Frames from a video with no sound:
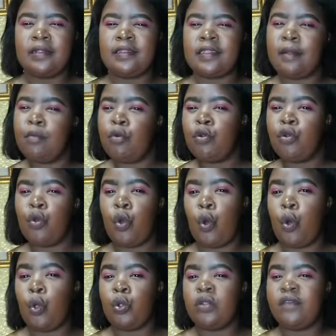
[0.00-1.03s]
someone
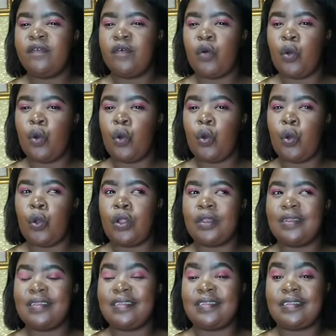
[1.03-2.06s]
called for
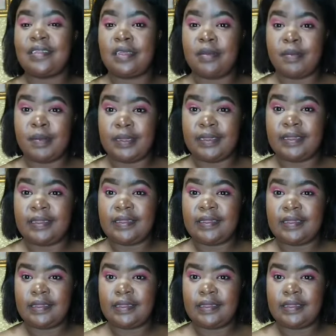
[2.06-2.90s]
disturbance.